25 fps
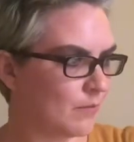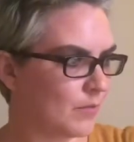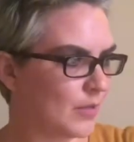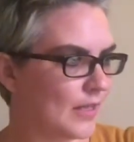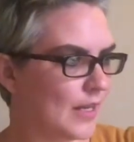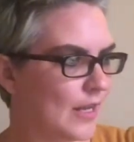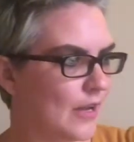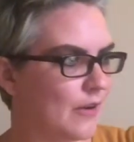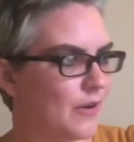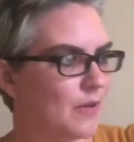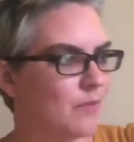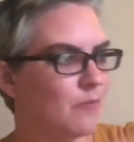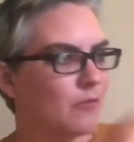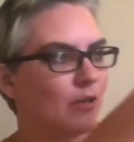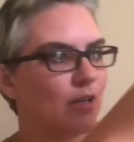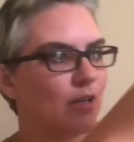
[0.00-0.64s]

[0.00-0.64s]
But now I'm